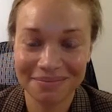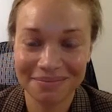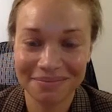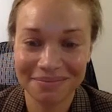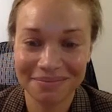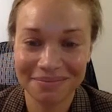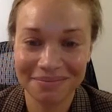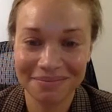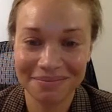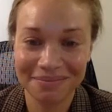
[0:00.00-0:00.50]

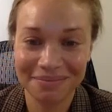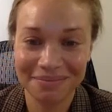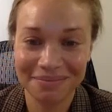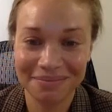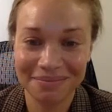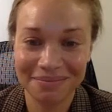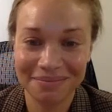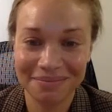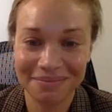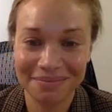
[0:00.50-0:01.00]

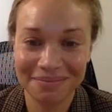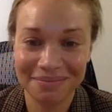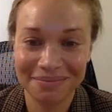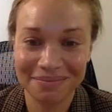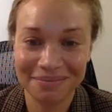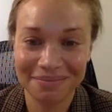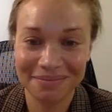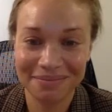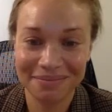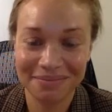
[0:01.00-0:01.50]

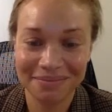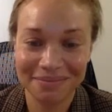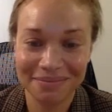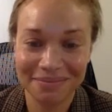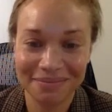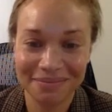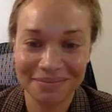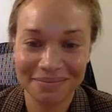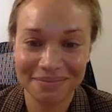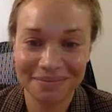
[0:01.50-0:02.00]

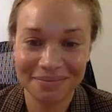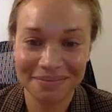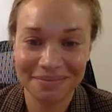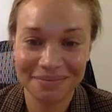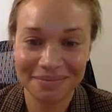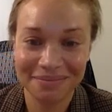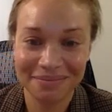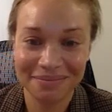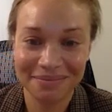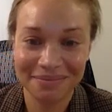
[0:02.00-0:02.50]

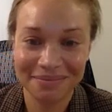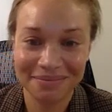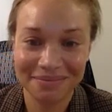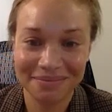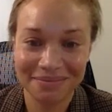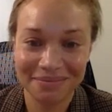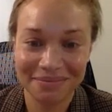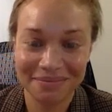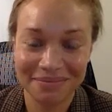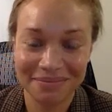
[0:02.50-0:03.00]

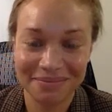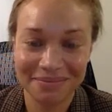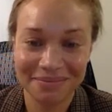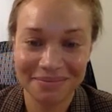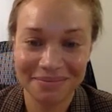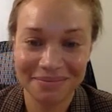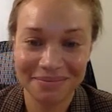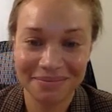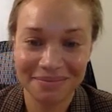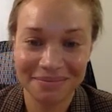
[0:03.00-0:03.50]

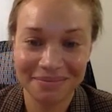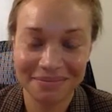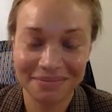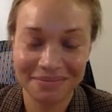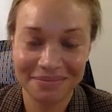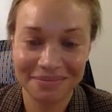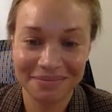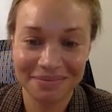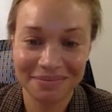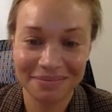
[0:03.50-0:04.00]

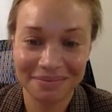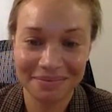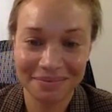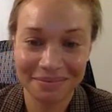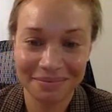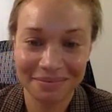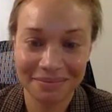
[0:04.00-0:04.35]
This person isn't speaking.